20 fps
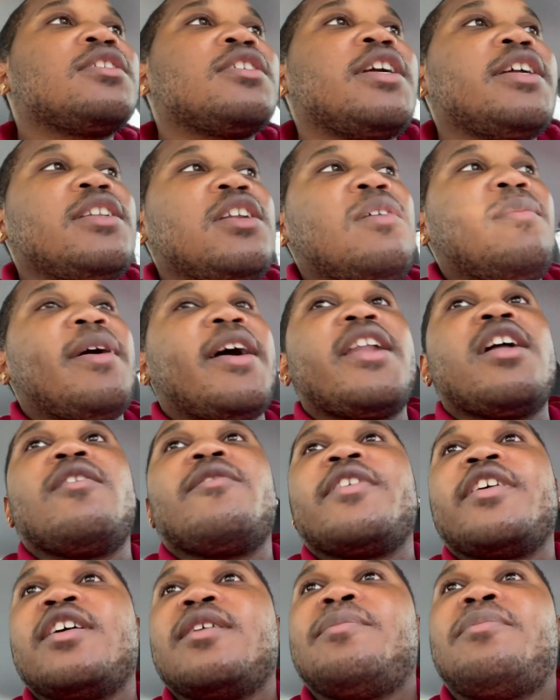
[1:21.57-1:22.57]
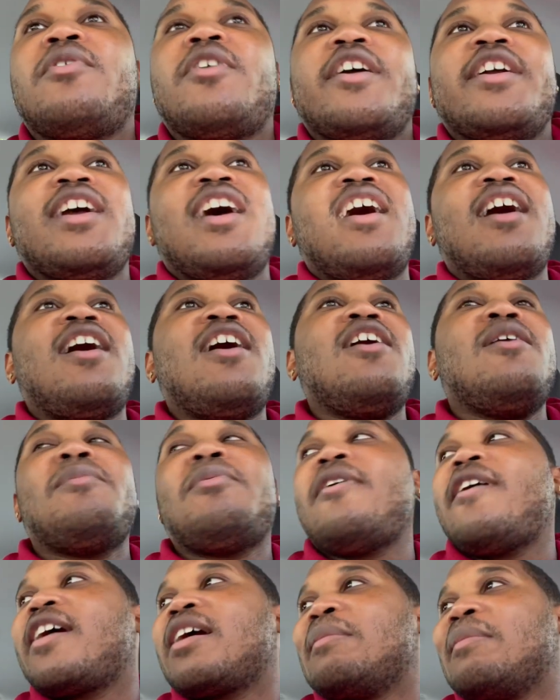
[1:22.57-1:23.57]
Nobody over here park. Y'all all
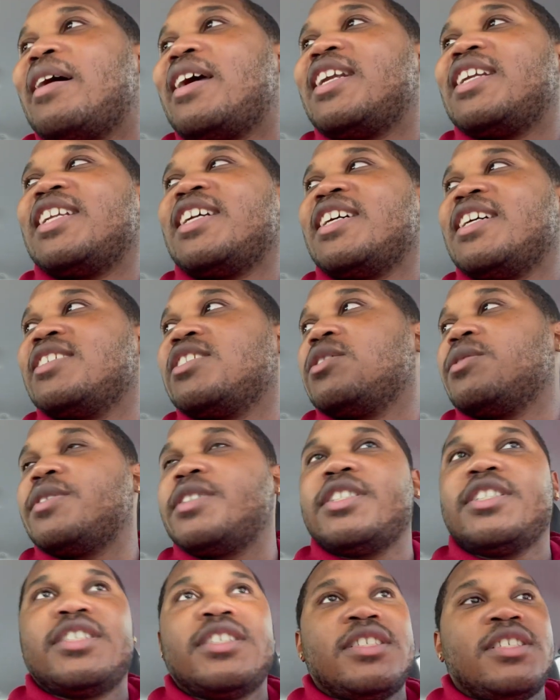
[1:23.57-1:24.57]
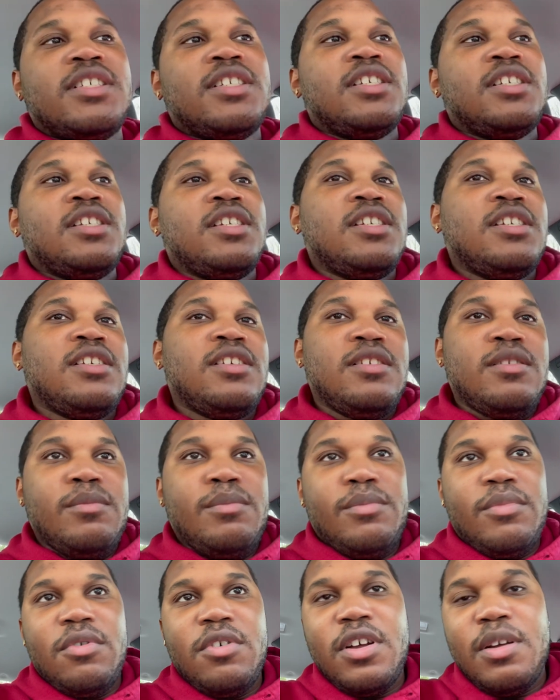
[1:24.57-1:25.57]
parking by the lines over here.
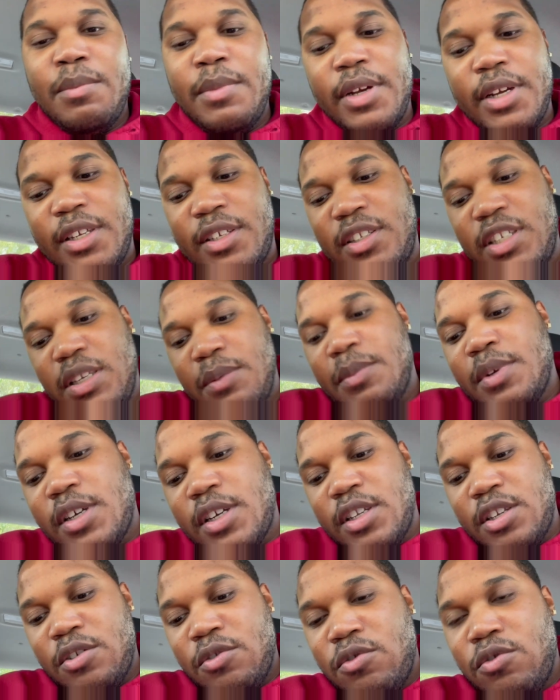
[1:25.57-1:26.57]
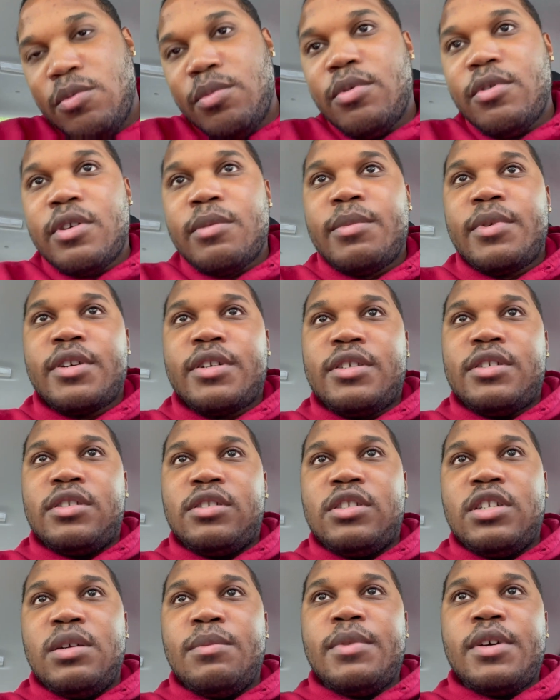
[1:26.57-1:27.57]
Boy, monkey see, monkey do. Boy, monkey
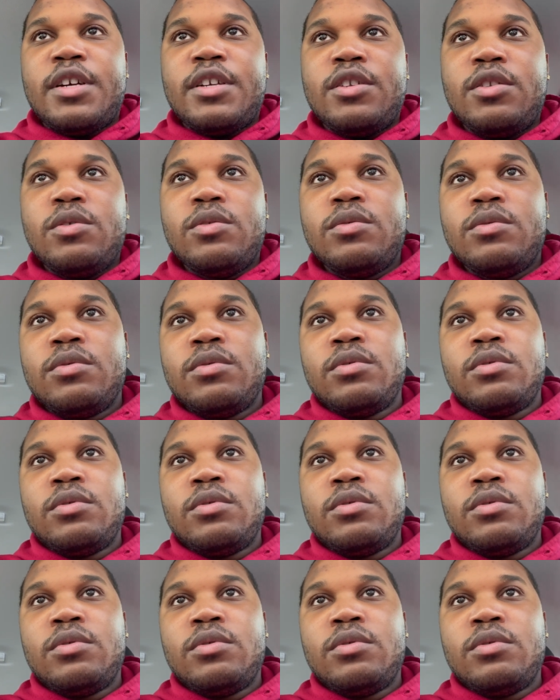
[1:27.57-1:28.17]
see, monkey do.